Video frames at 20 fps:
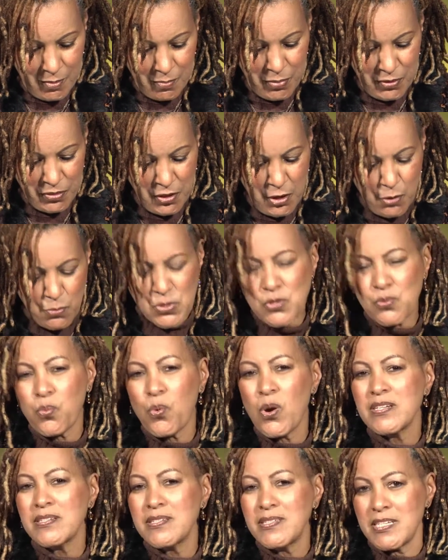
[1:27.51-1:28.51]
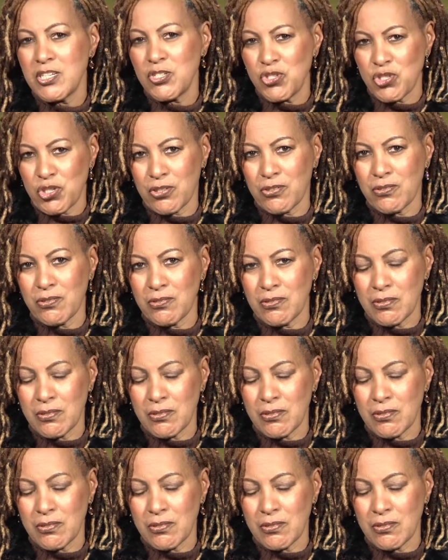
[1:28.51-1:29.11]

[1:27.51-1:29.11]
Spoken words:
But there was one teacher